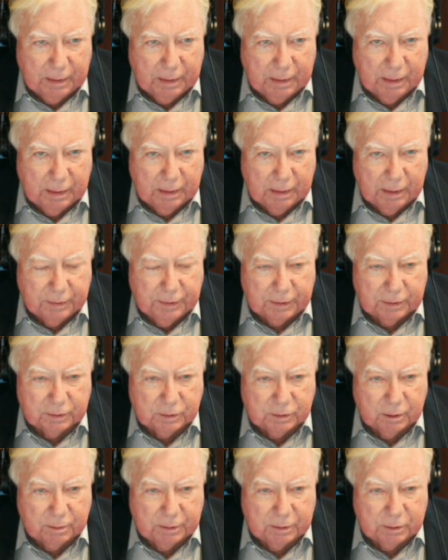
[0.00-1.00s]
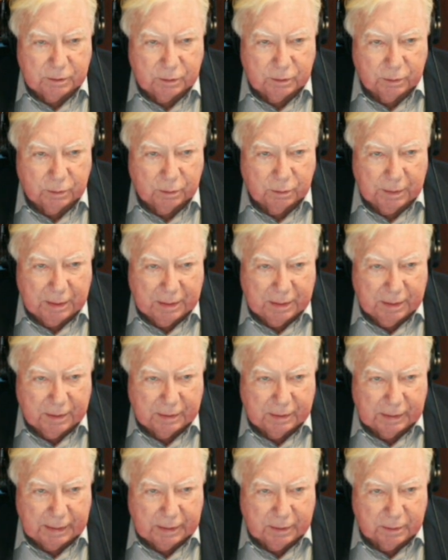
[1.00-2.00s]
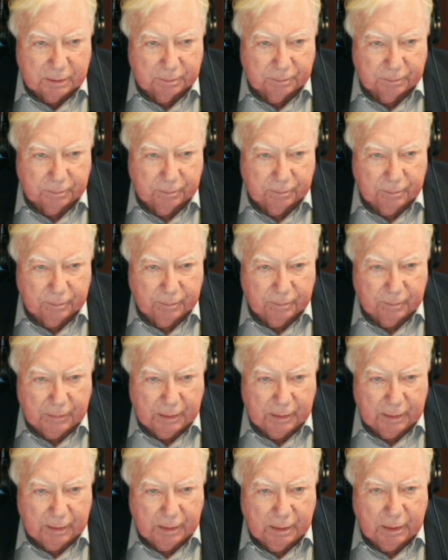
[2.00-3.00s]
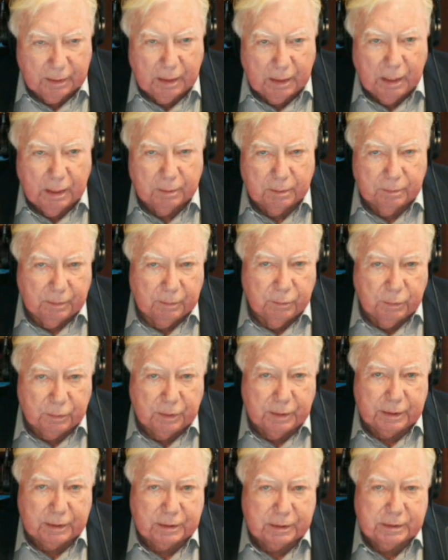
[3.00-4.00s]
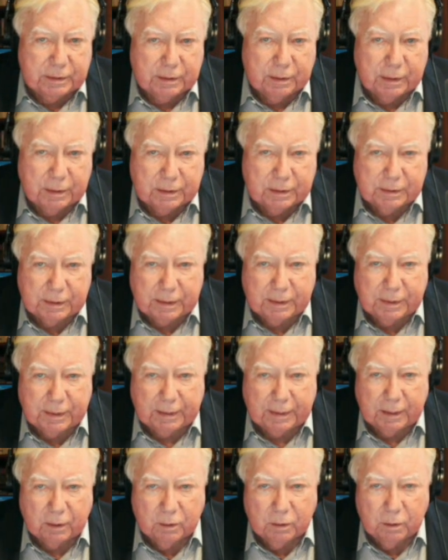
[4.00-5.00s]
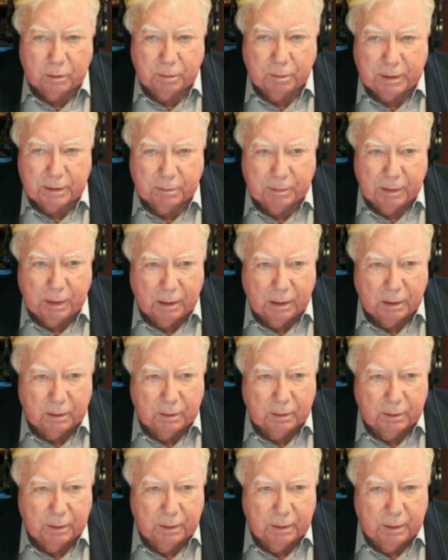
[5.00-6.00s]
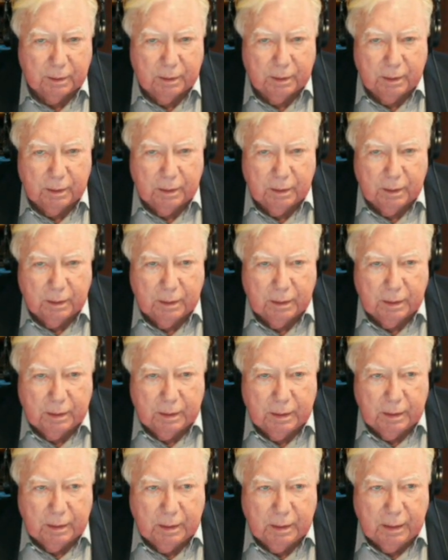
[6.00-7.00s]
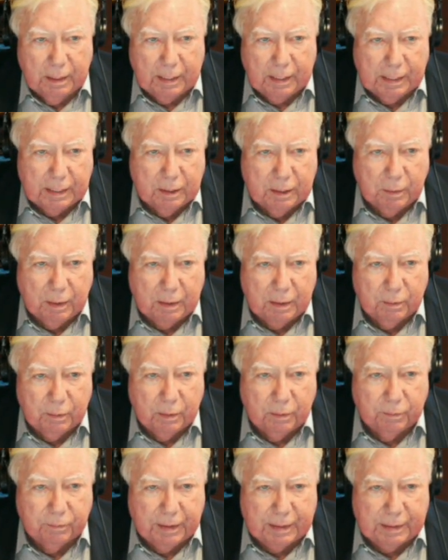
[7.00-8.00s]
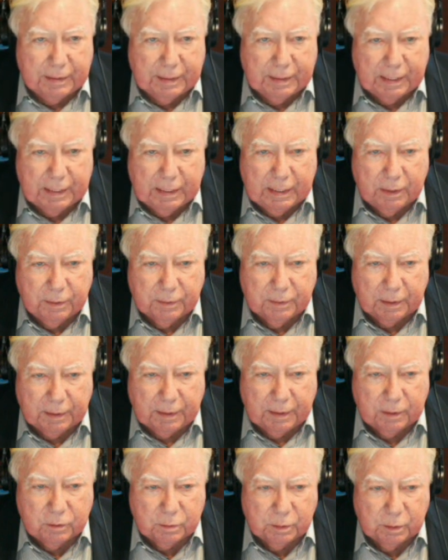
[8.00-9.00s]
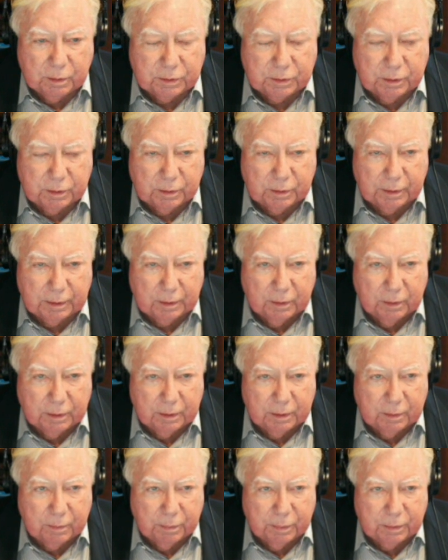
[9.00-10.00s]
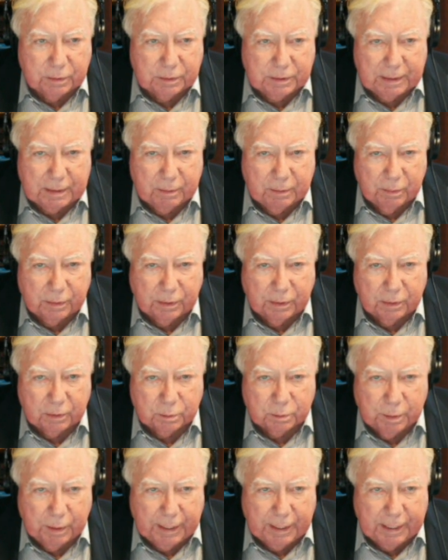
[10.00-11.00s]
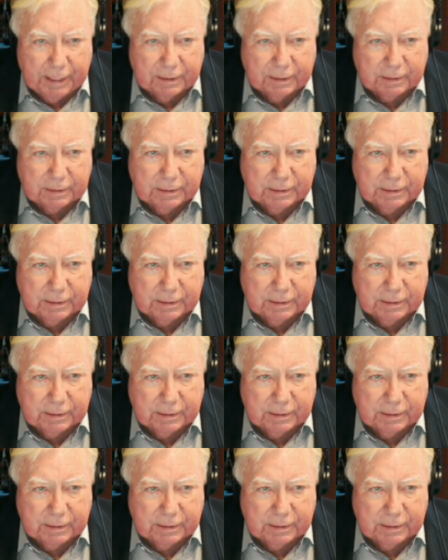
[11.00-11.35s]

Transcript: And I think it's going to be sooner rather than later. I really seriously think it could be tomorrow. At any rate, we'll find that out, and Israel is certainly going to proceed with those plans.